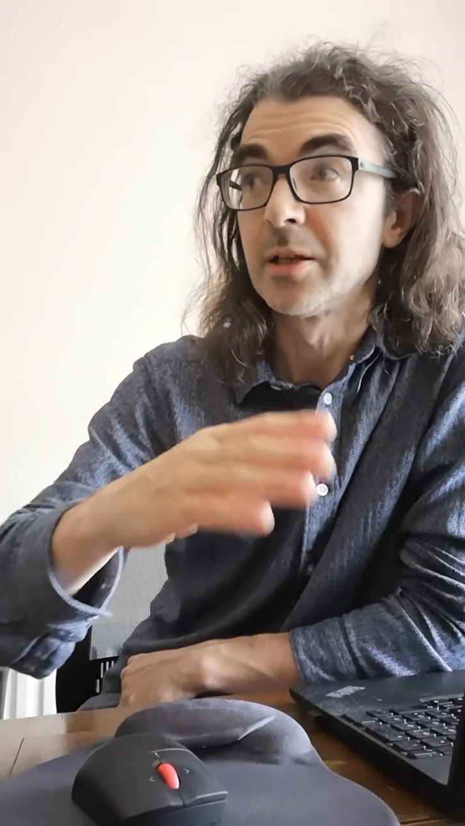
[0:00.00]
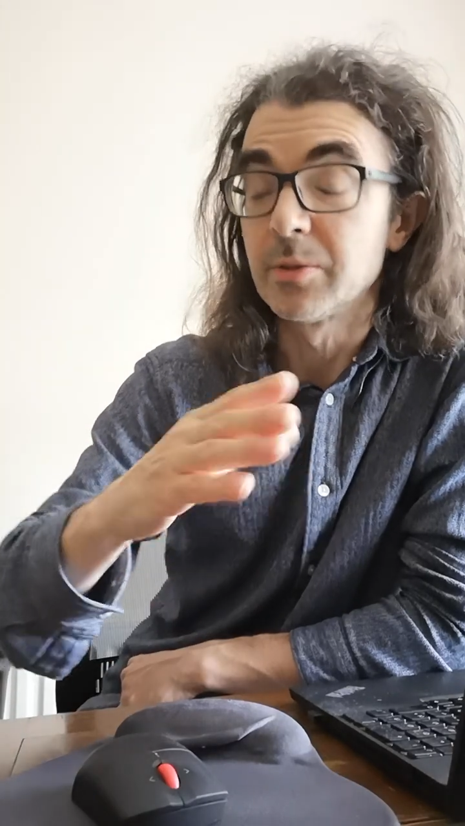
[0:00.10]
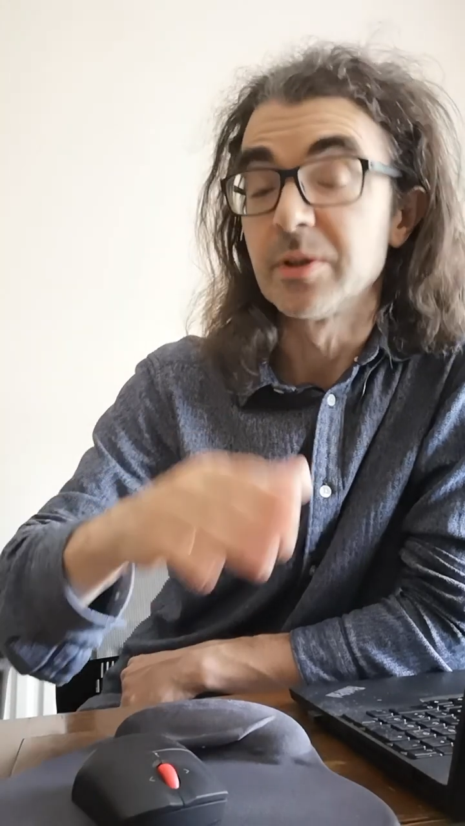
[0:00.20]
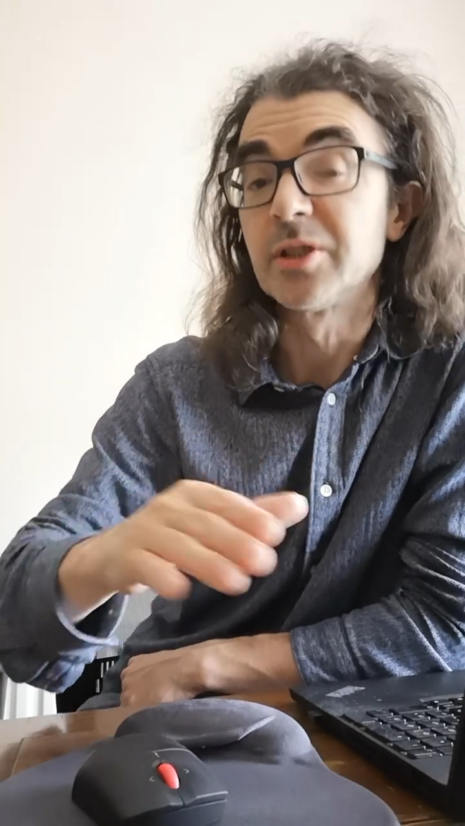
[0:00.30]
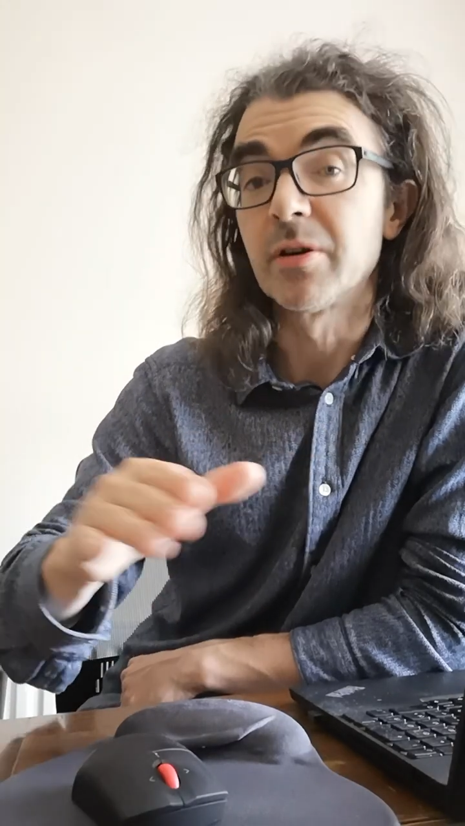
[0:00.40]

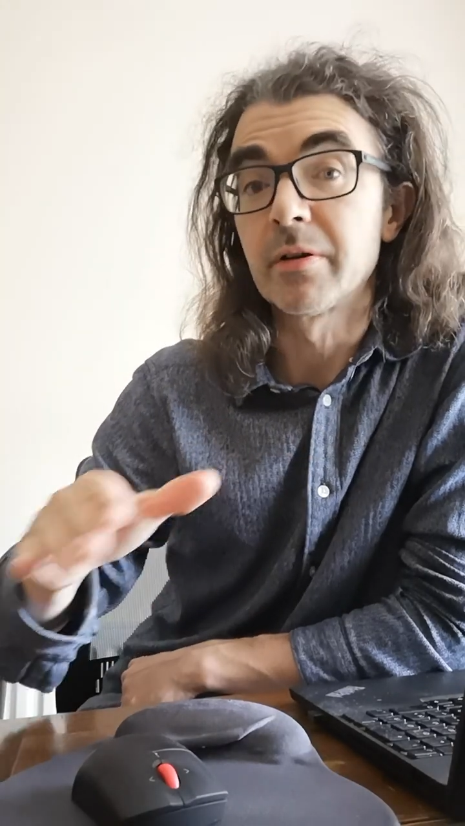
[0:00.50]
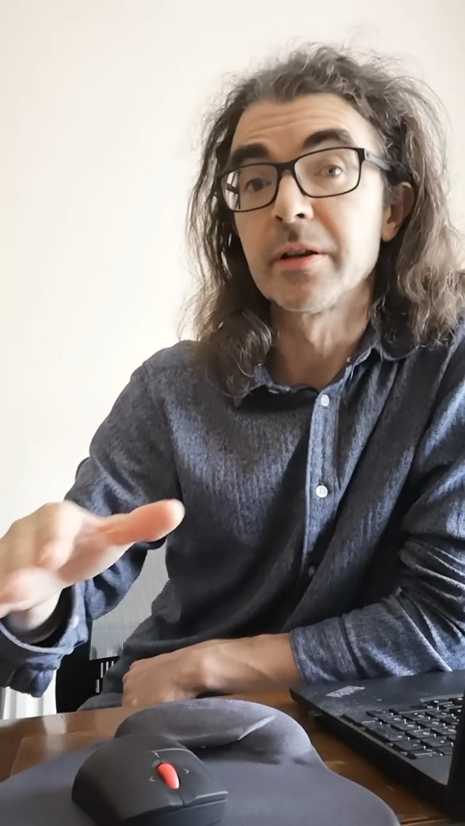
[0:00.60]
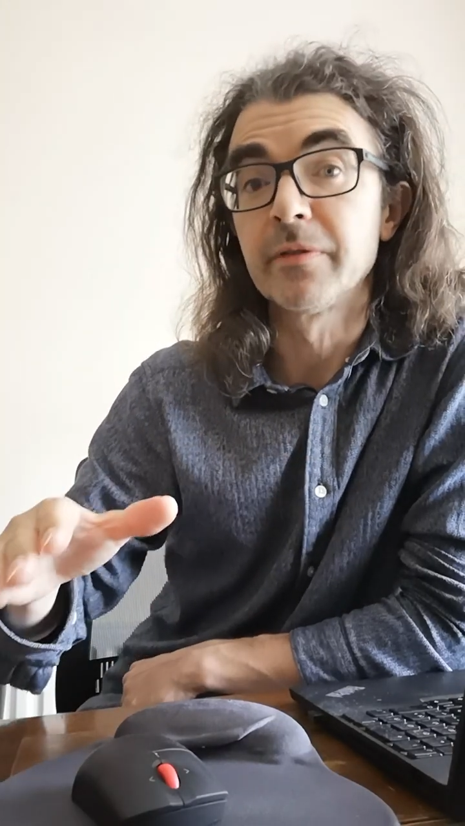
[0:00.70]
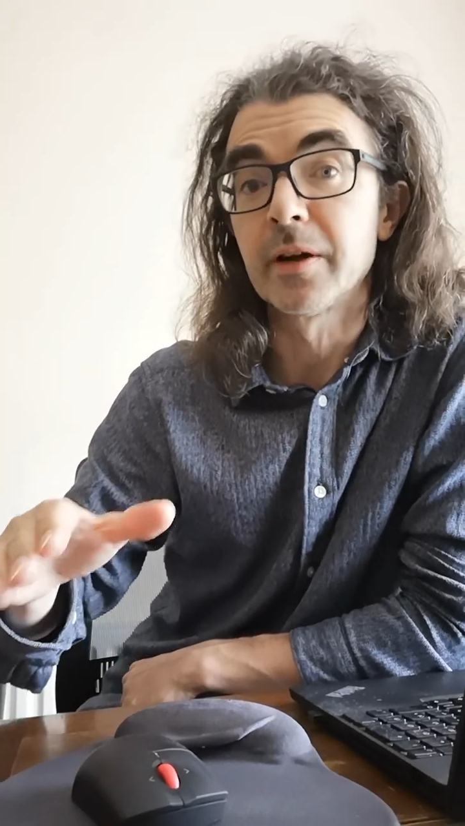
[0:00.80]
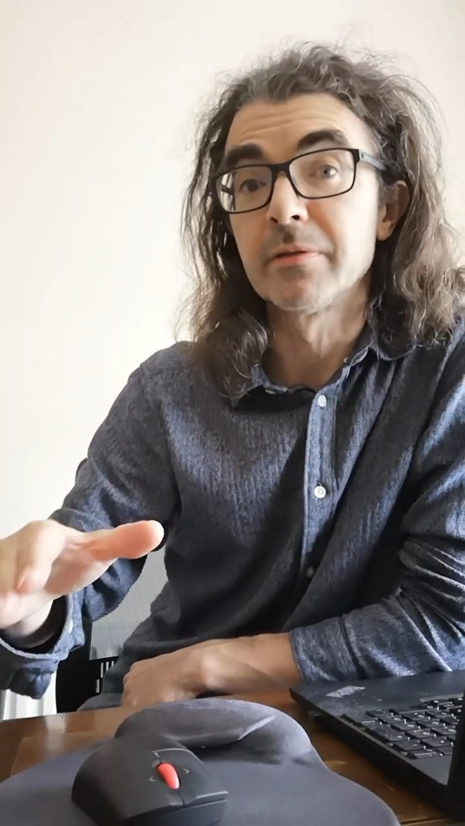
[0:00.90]
the
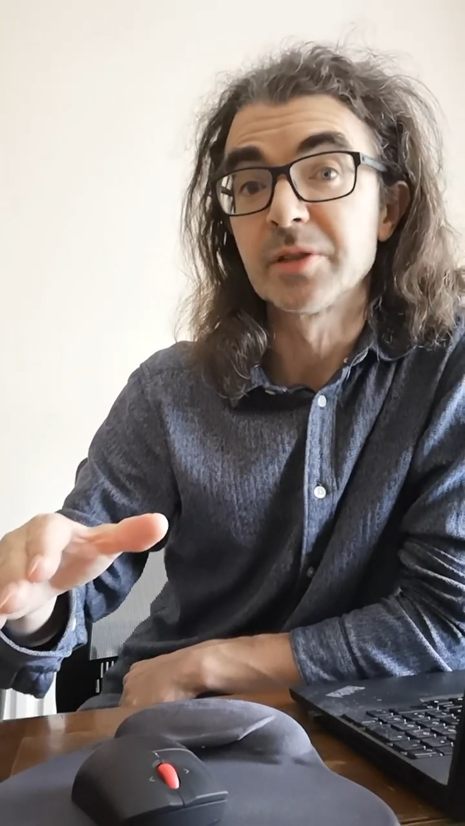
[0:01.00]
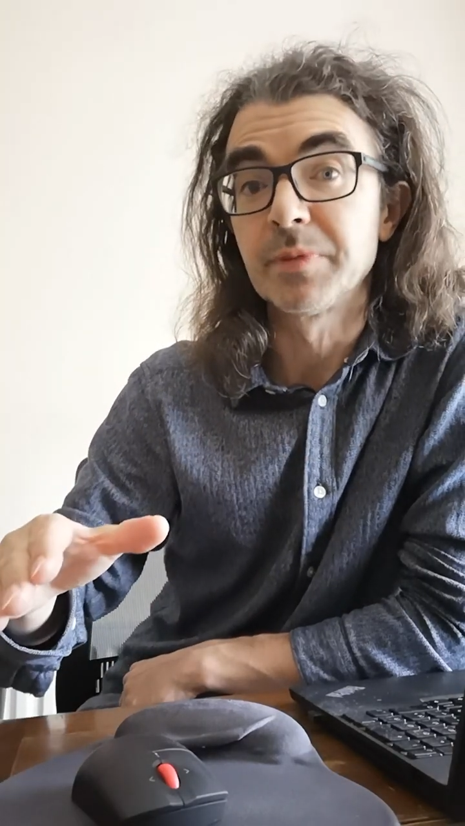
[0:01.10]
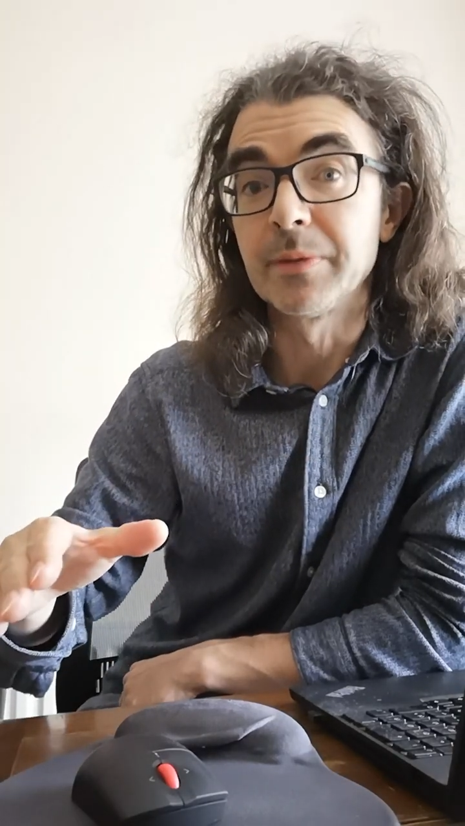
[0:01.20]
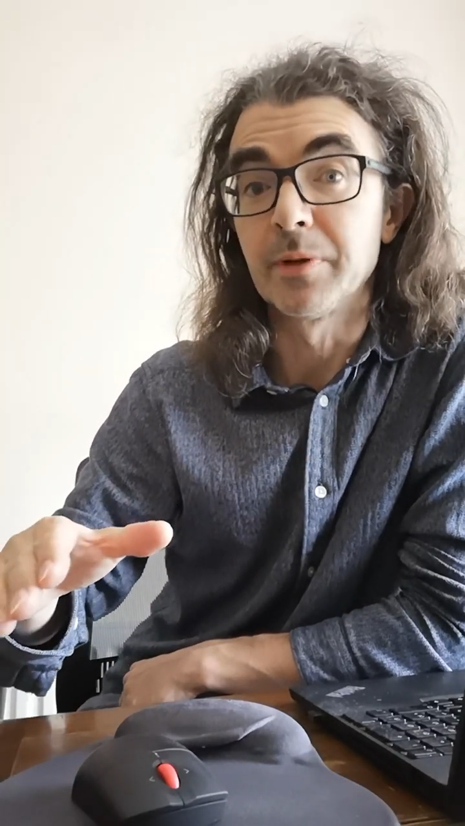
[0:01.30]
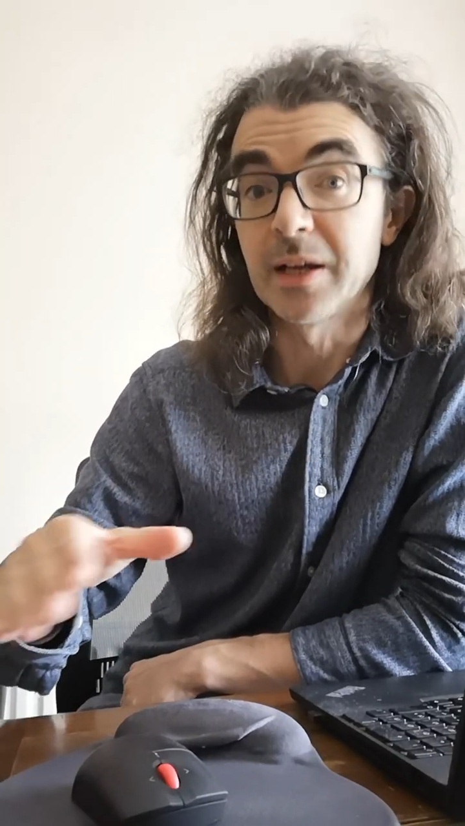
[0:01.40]
majority of
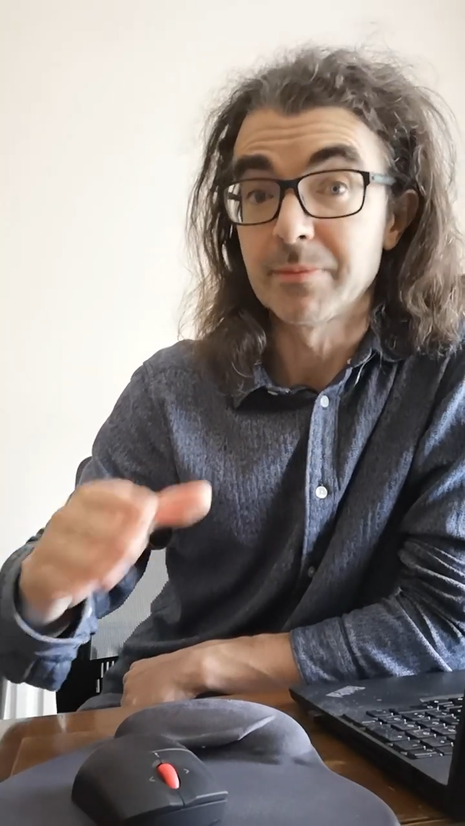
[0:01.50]
Irish people,